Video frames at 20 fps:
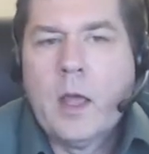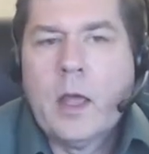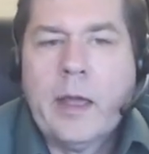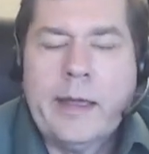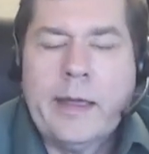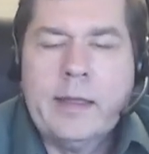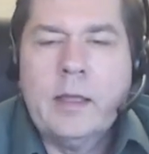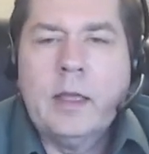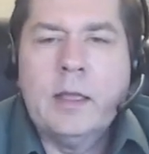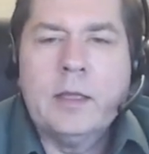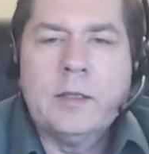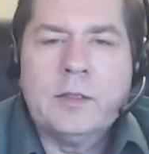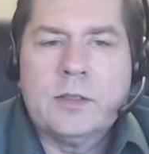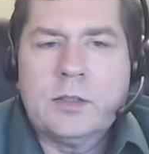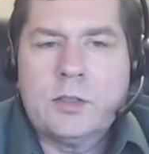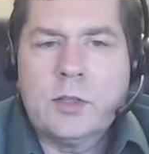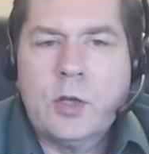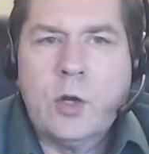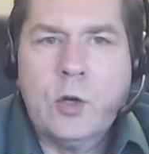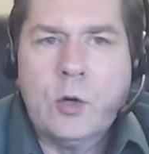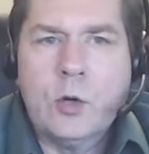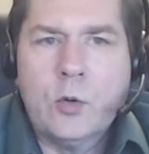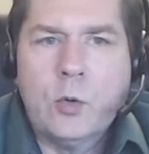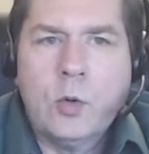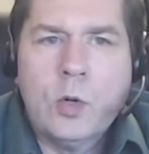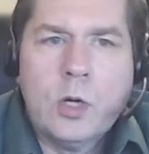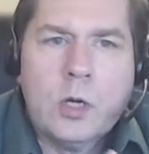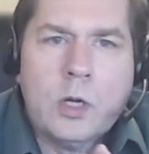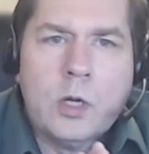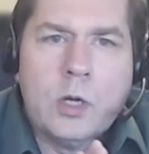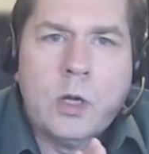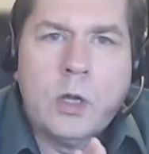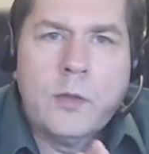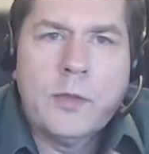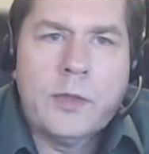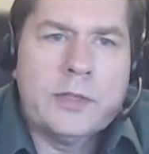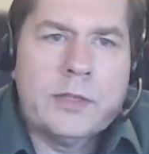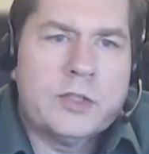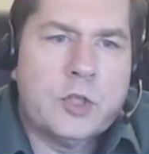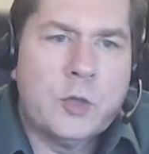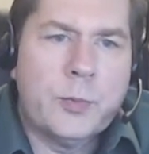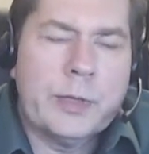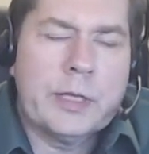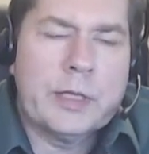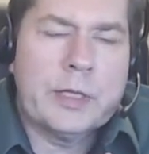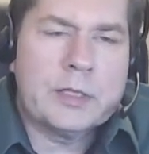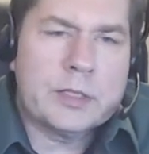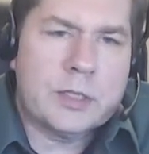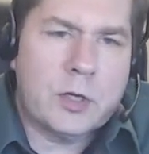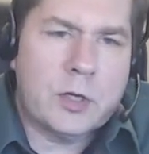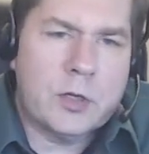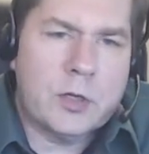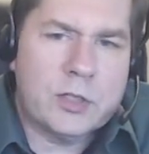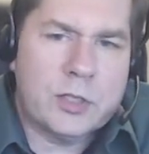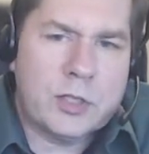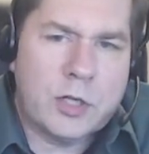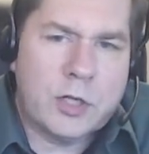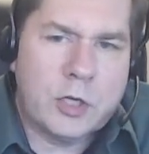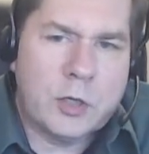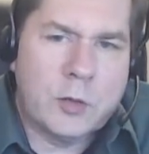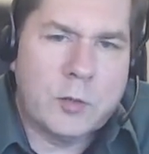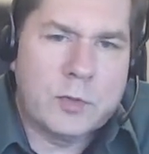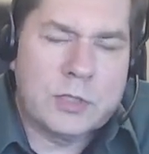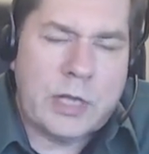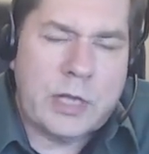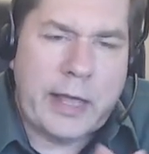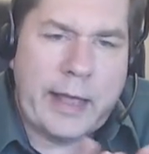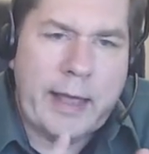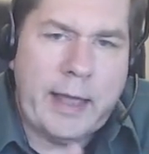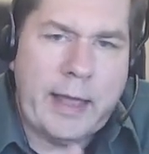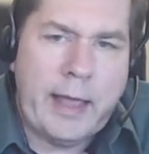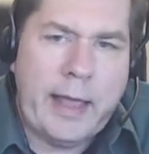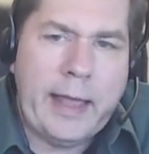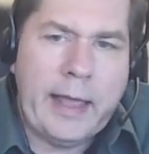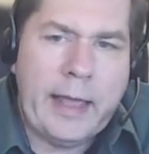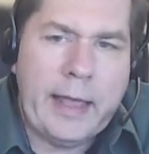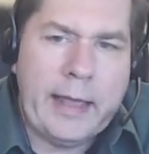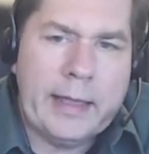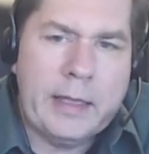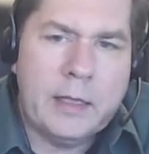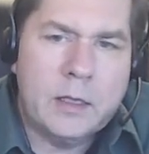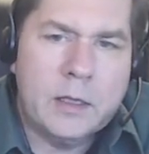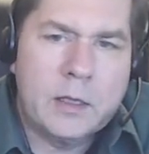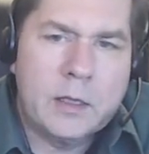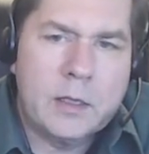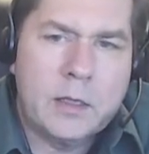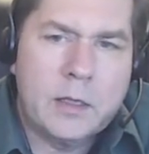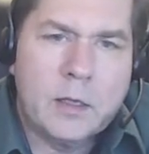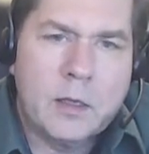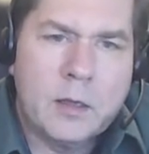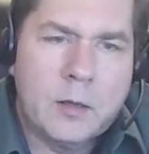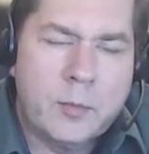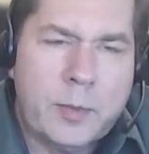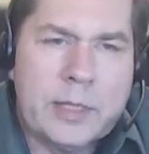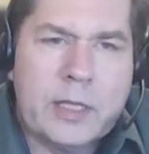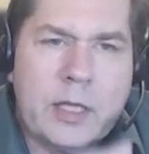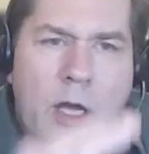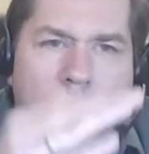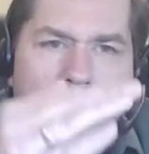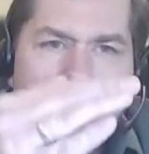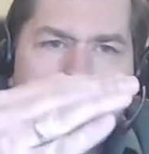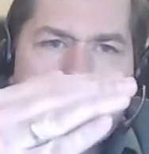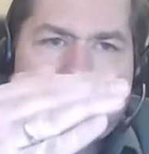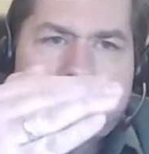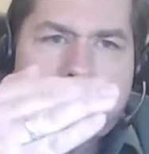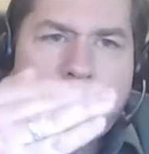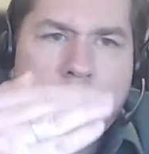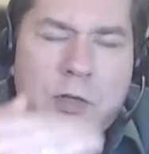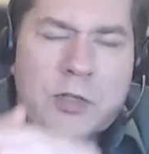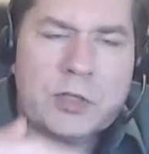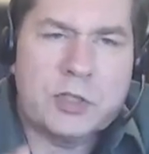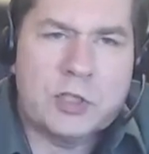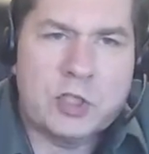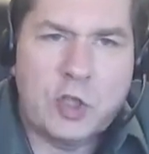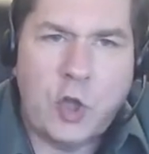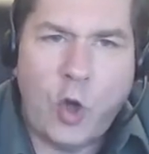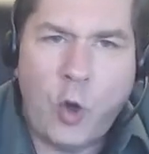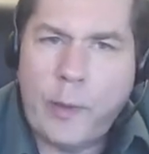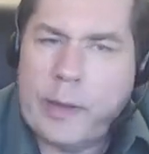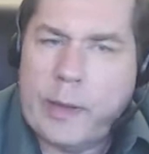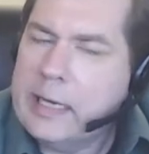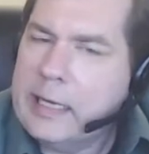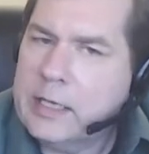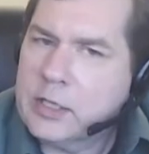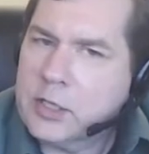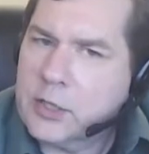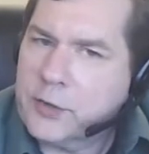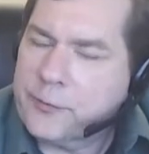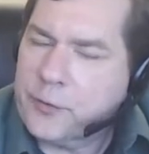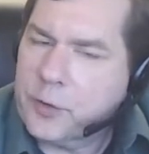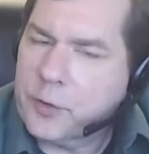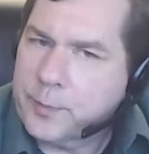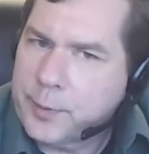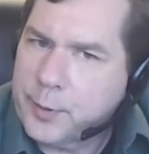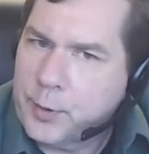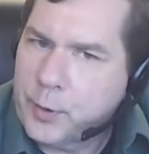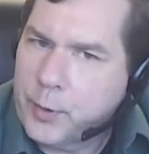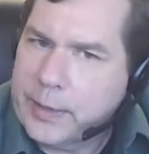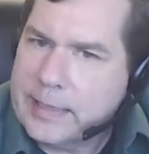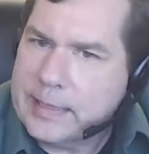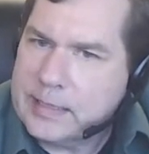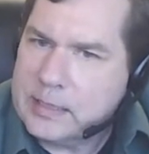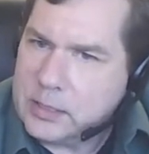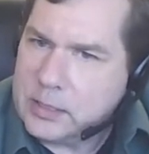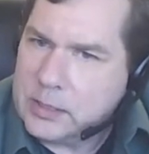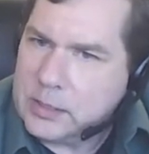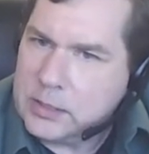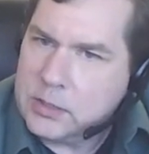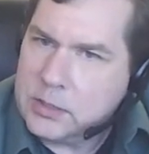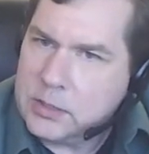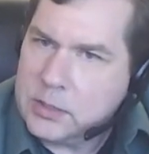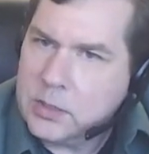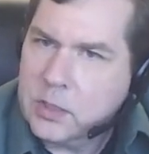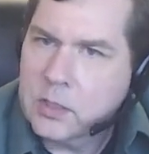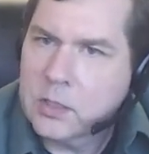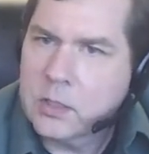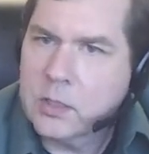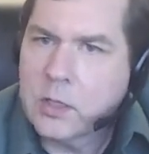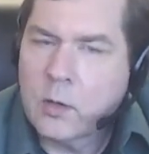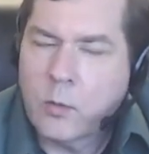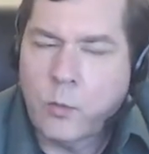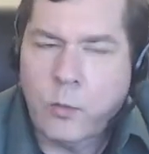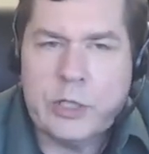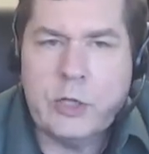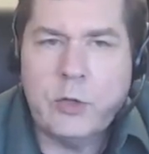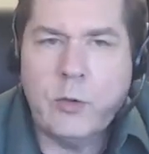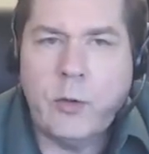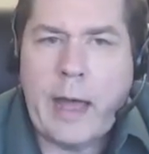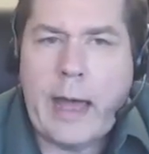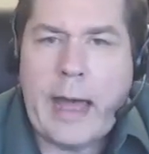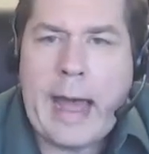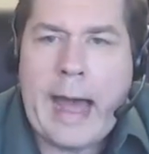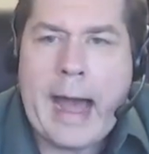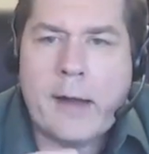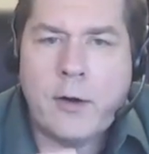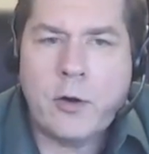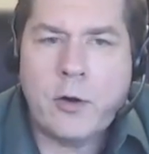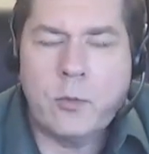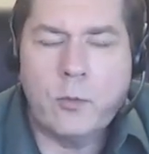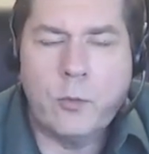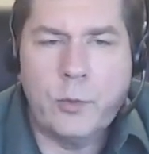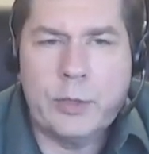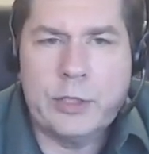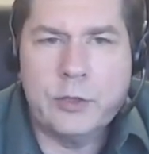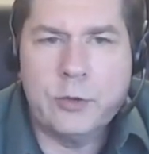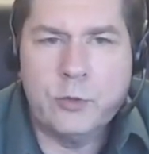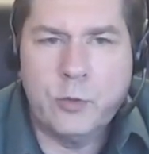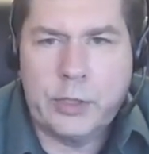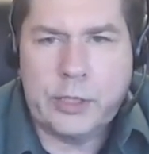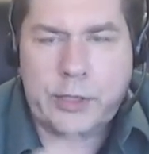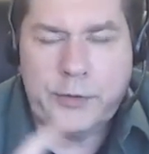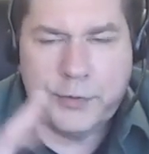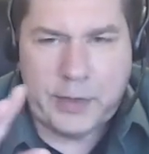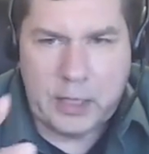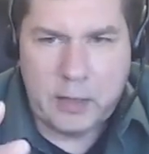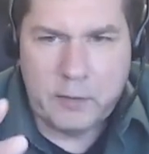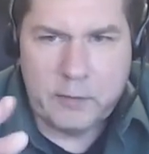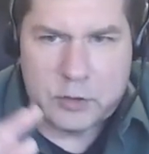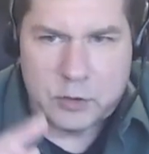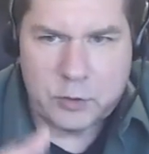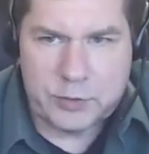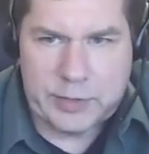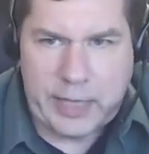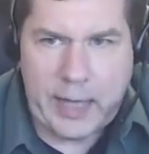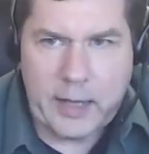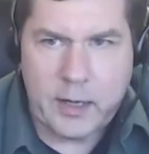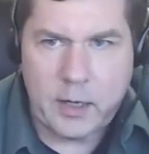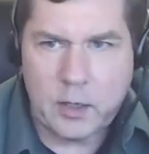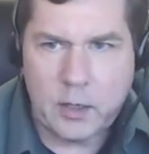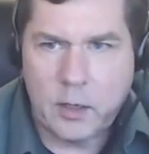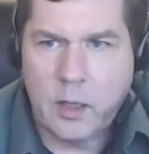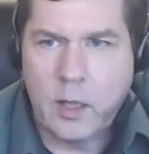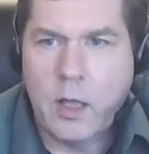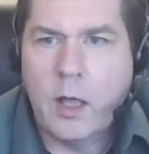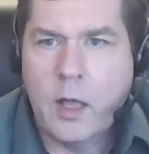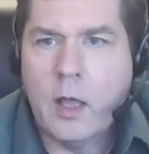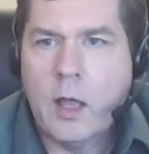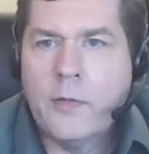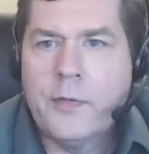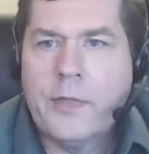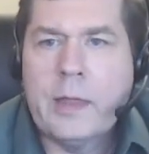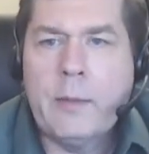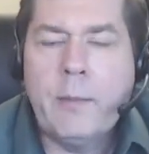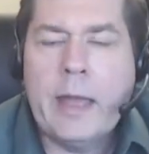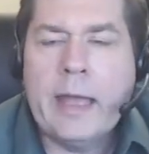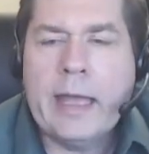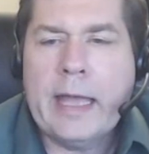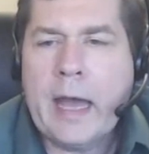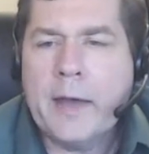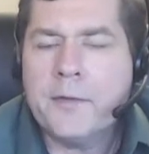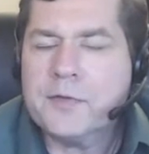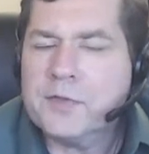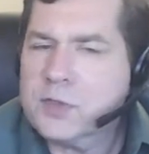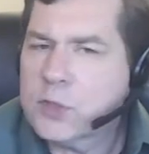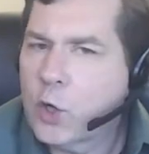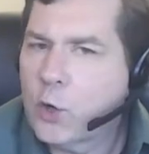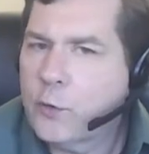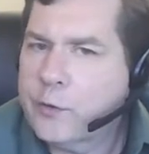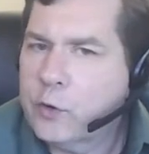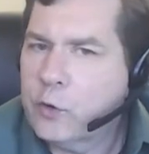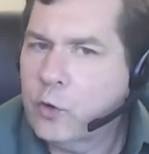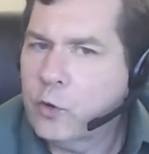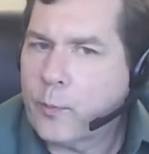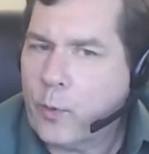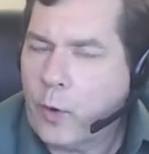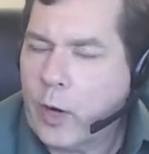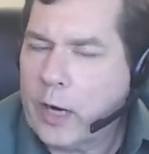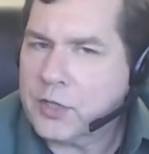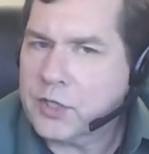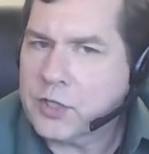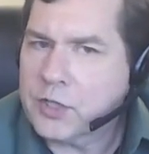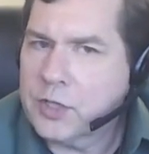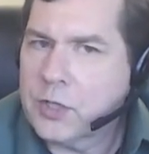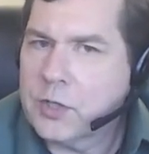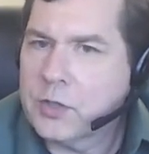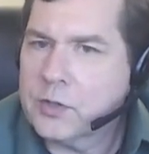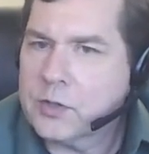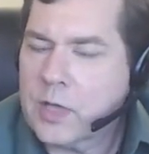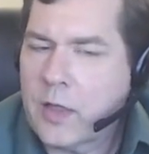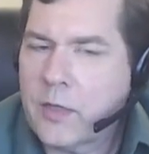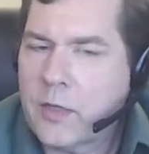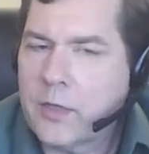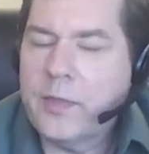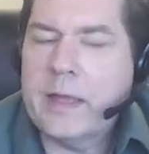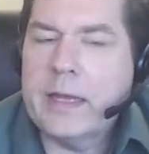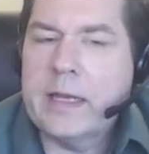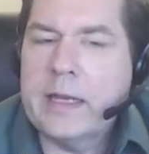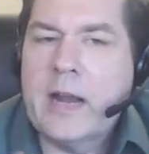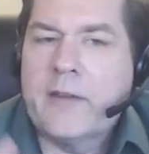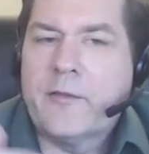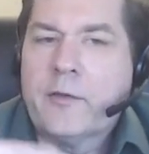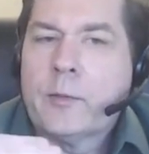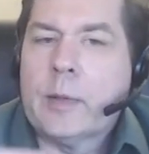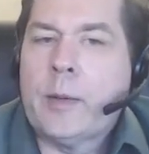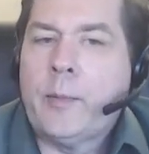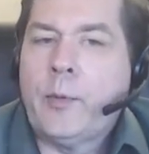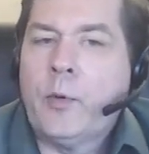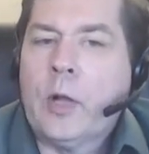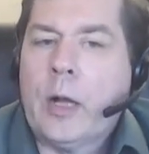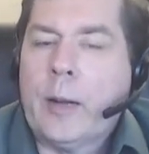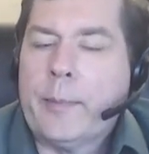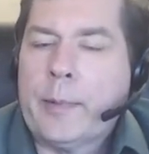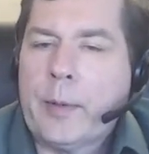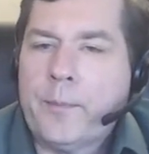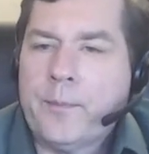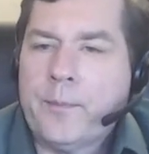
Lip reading: And so these duplicate search terms, because they're in so many different places, when you look at the individual data, they may have so few impressions, they never bubble up,